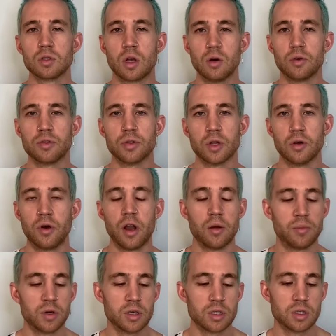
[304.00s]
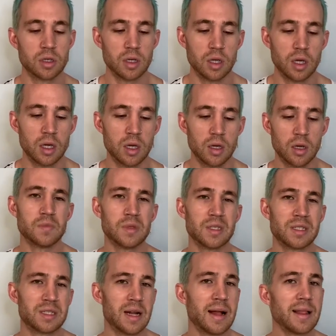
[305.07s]
go with the lower numbers.
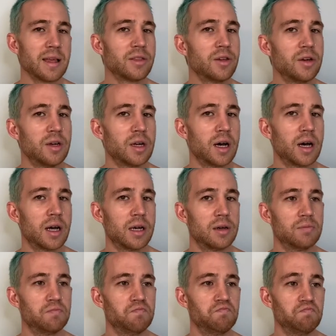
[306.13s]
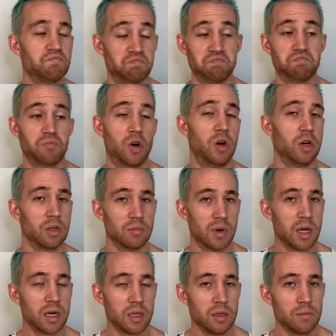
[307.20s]
It's not like they're not earning
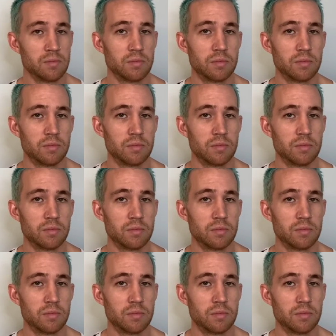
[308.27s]
money,